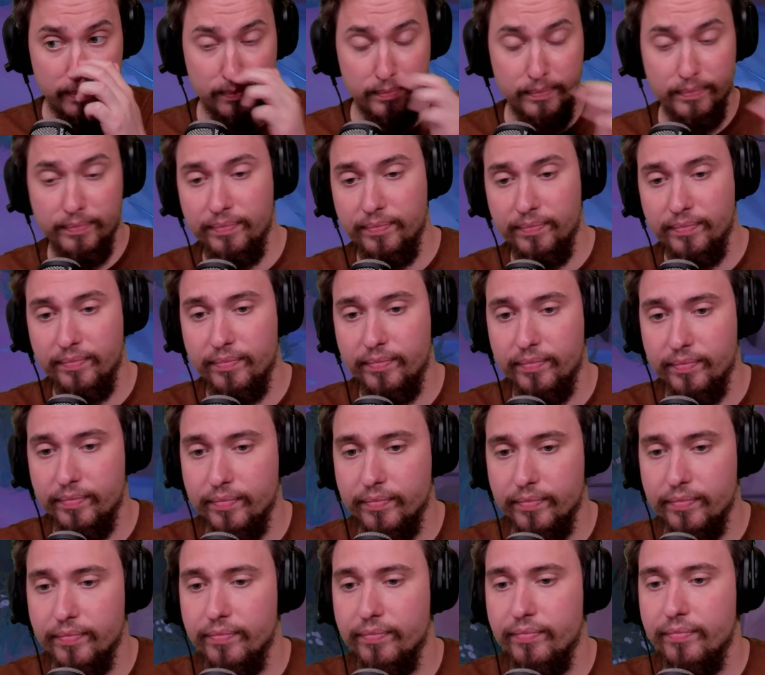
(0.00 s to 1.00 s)

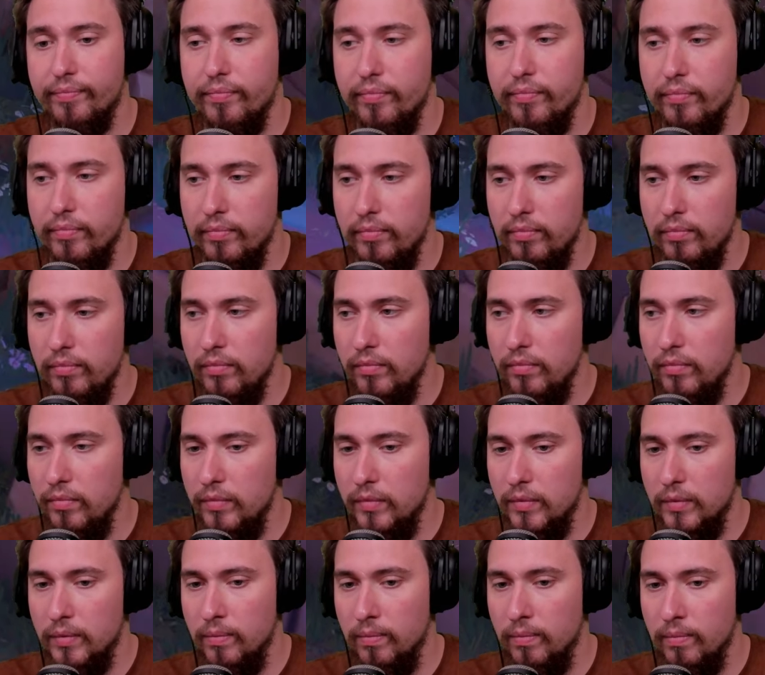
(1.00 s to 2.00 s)

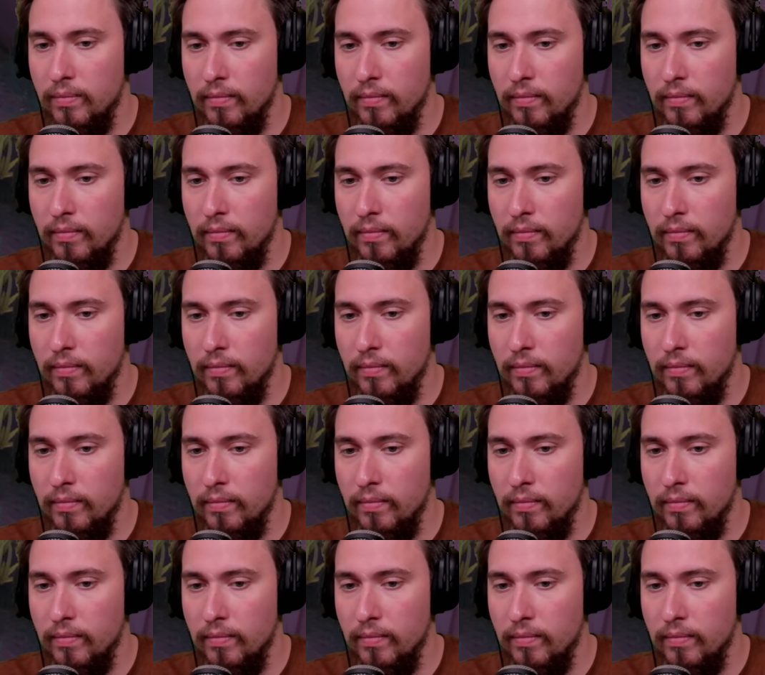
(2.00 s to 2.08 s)
Nobody speaks.